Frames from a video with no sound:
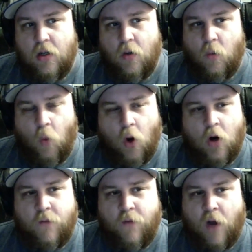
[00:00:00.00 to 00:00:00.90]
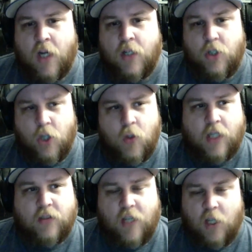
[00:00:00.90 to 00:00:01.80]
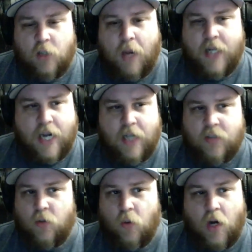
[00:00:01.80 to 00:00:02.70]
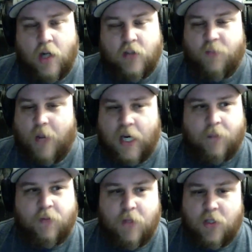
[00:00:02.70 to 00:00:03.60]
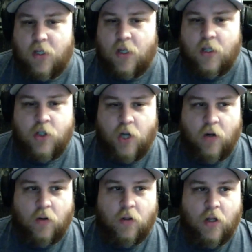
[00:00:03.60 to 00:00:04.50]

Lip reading: where her fucking dude gets killed by a dinosaur on a spec ops mission in the jungle?